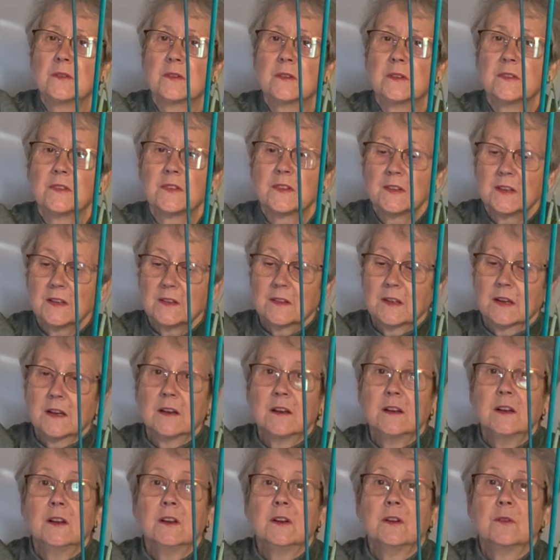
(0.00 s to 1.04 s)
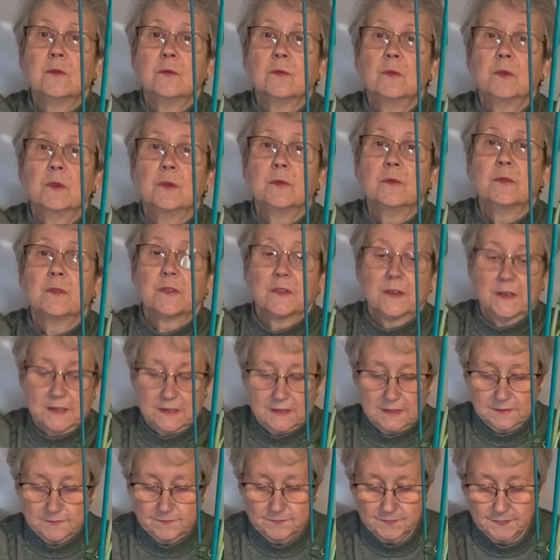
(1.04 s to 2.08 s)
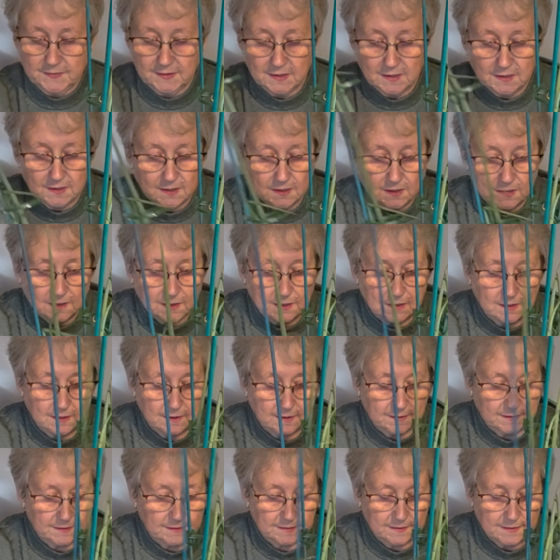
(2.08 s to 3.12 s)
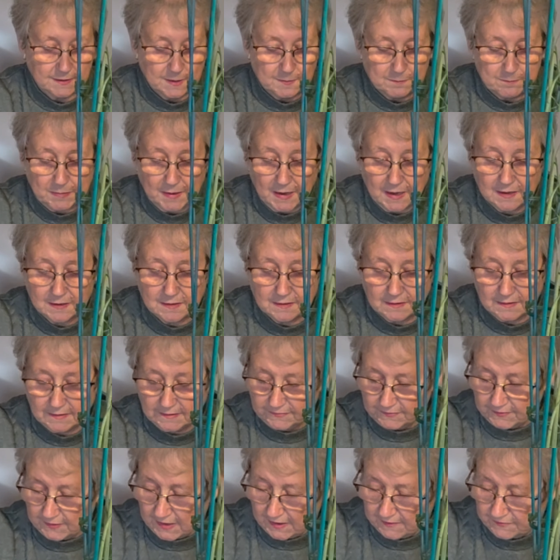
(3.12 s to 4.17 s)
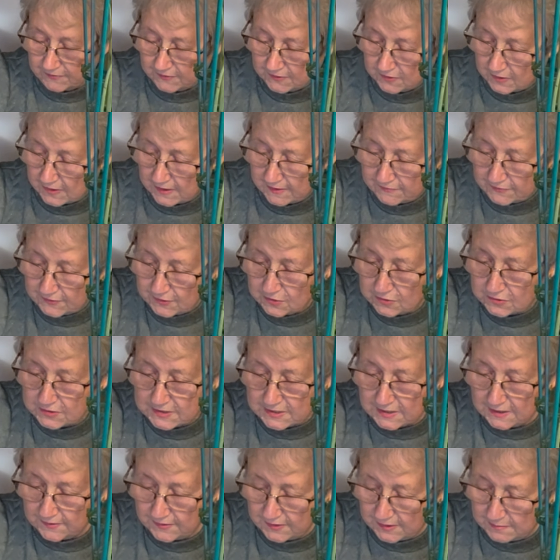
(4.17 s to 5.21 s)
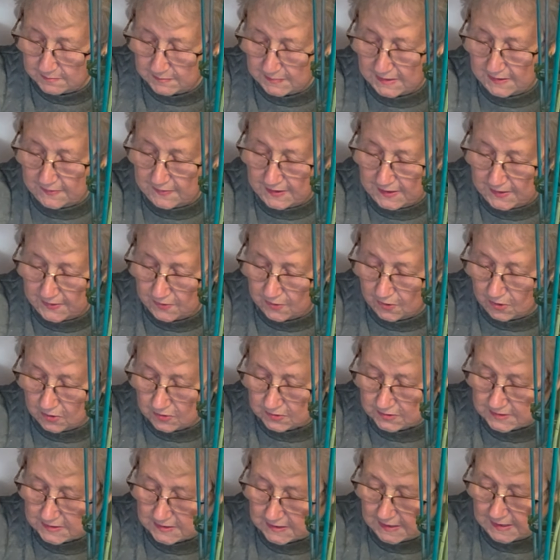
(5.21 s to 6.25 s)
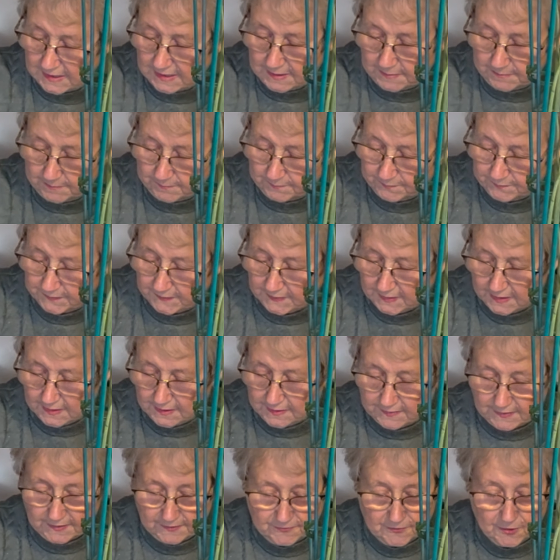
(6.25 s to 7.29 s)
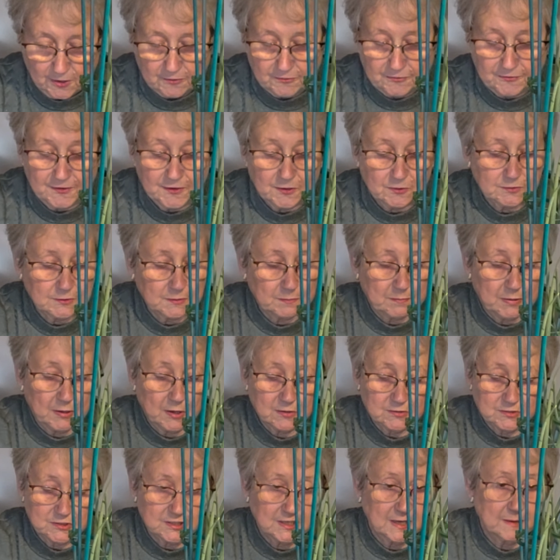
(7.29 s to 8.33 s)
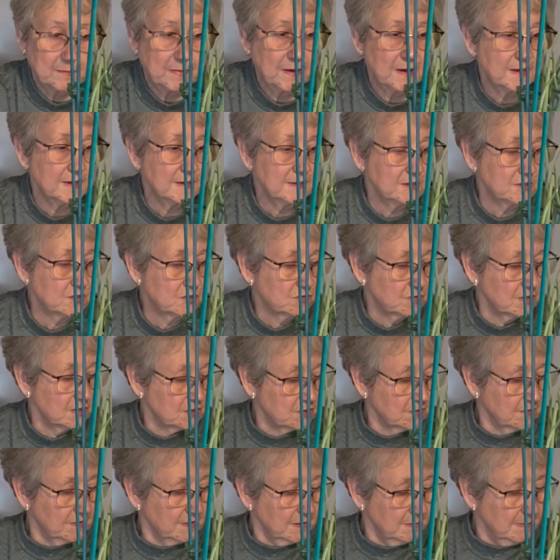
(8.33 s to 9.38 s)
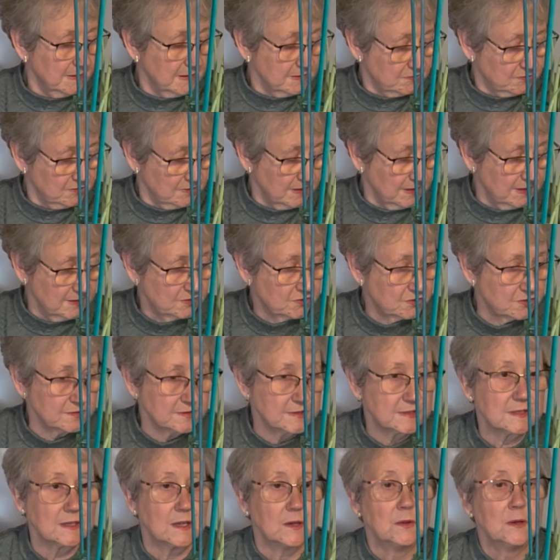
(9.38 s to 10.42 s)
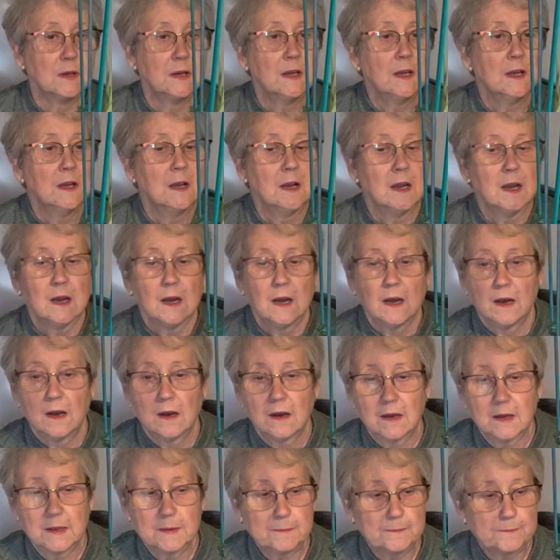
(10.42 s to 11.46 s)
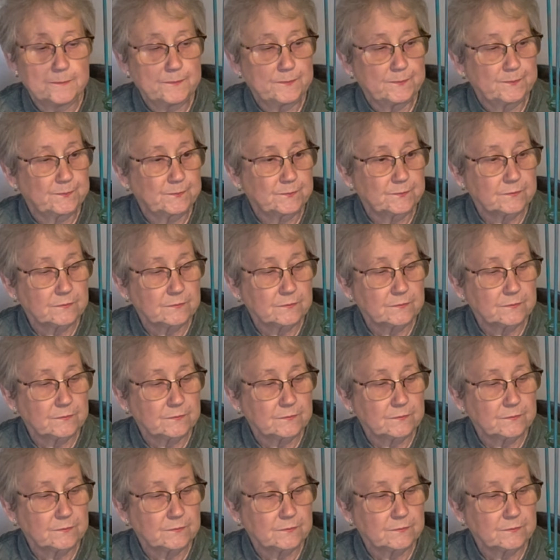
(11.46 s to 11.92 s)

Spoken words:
can see that root there, but I've looked at them, and they're not they've not filled the pots yet by any stretch of the imagination. So I'm